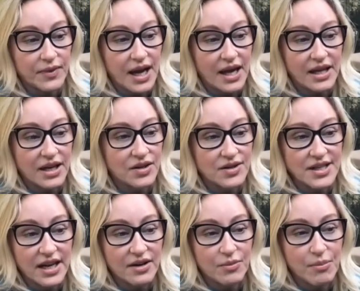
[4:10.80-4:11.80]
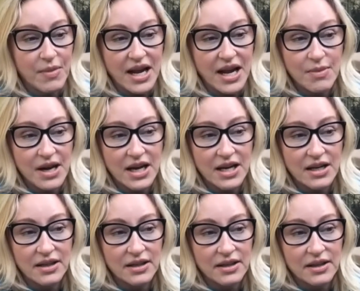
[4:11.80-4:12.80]
think it'll take many, many
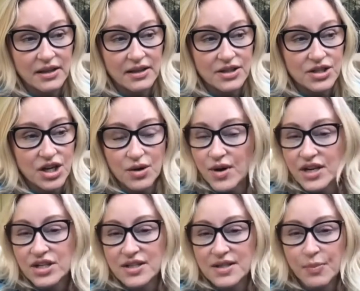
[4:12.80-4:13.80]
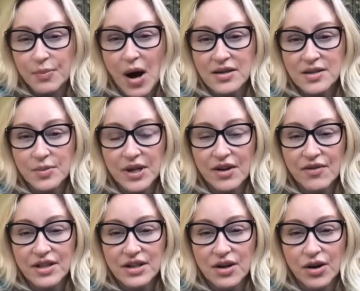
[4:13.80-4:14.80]
generations possibly
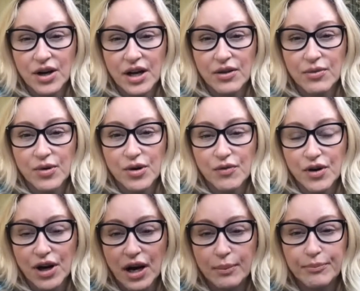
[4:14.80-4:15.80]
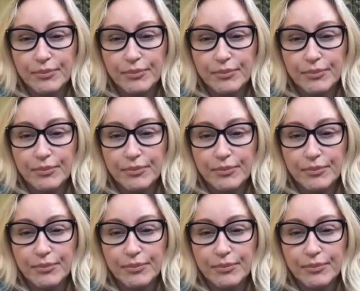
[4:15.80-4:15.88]
even to get through and overcome.